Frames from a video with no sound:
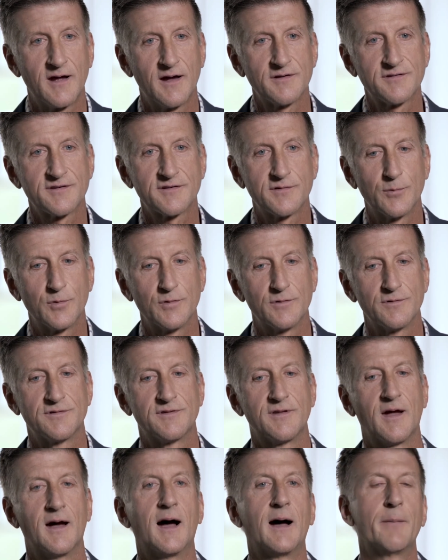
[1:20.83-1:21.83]

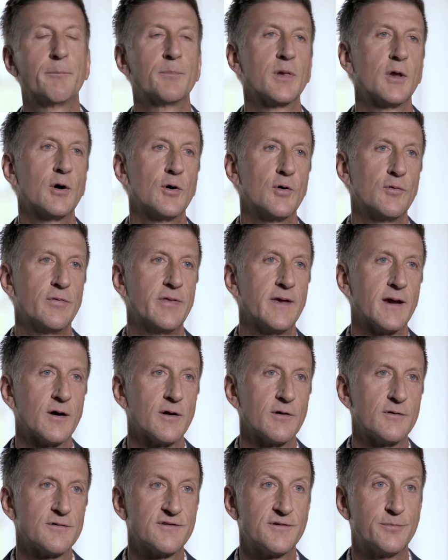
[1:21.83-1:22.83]
customers to upload
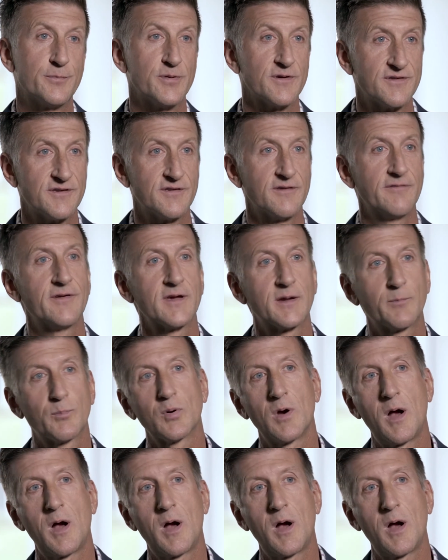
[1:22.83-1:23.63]
their specific